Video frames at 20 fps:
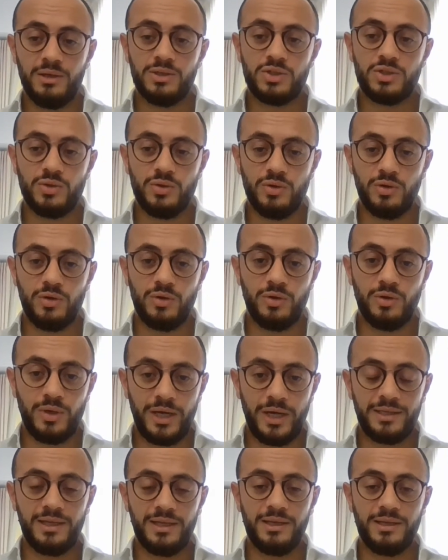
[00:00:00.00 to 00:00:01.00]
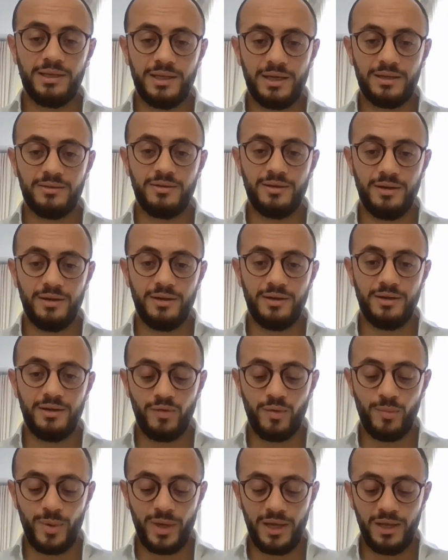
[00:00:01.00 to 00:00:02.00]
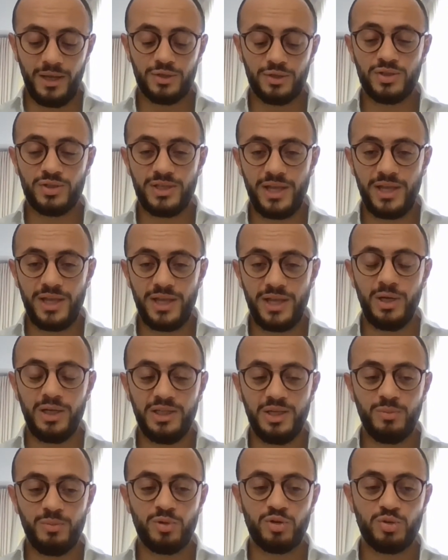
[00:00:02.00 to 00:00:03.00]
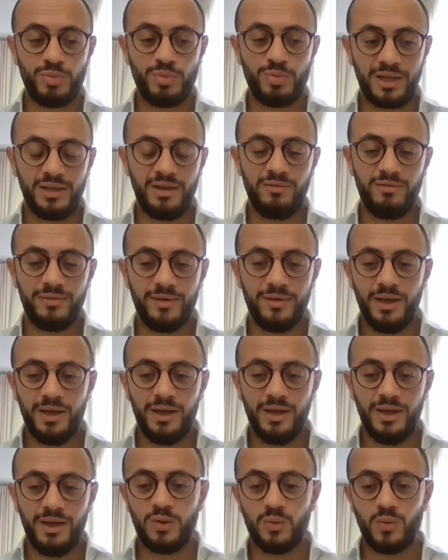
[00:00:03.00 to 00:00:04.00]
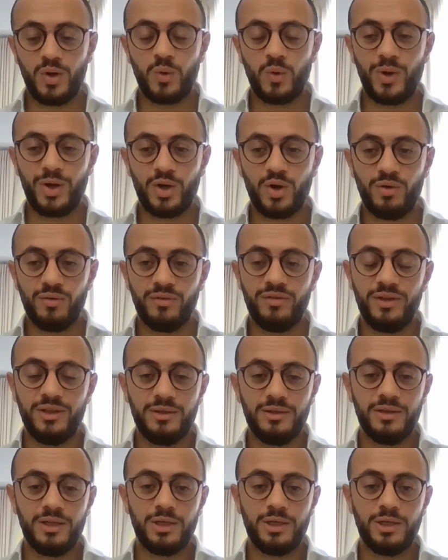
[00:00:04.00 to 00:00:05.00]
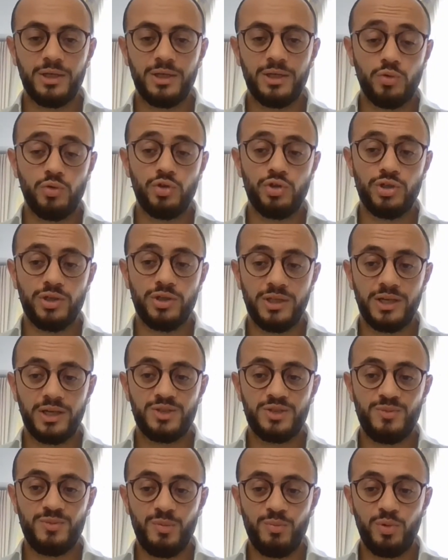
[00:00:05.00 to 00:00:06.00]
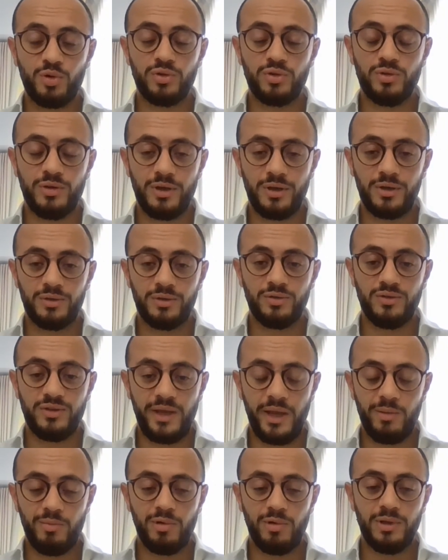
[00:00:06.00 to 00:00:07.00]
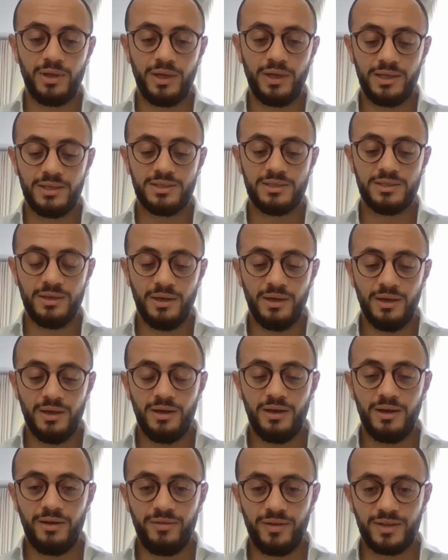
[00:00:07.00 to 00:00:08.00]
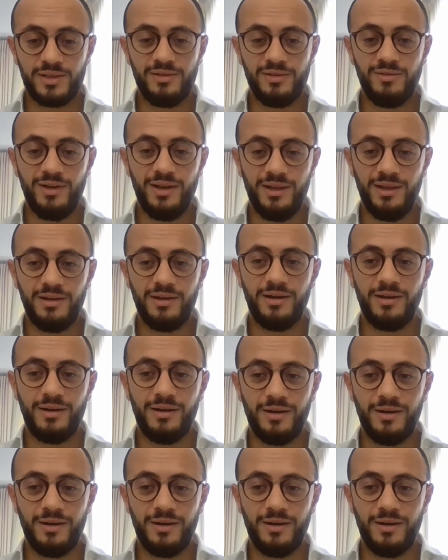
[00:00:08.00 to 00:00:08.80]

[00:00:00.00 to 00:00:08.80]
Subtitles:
So I think that from a sustainability perspective, I think we're quite confident that the solution that is being put on the table is effectively